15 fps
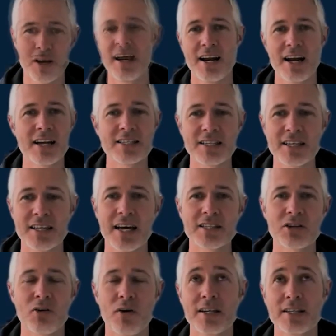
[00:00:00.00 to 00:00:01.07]
And honestly,
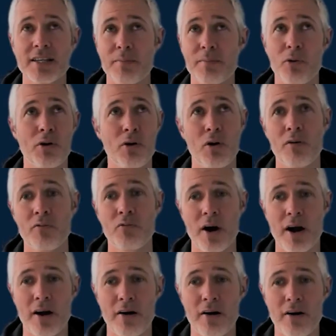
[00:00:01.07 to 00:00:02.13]
that's a great example though, of
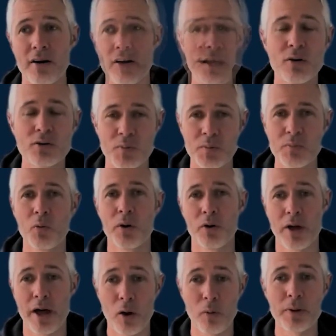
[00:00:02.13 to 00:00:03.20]
where those people
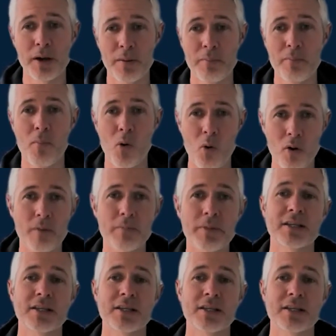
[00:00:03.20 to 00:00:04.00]
will help him more,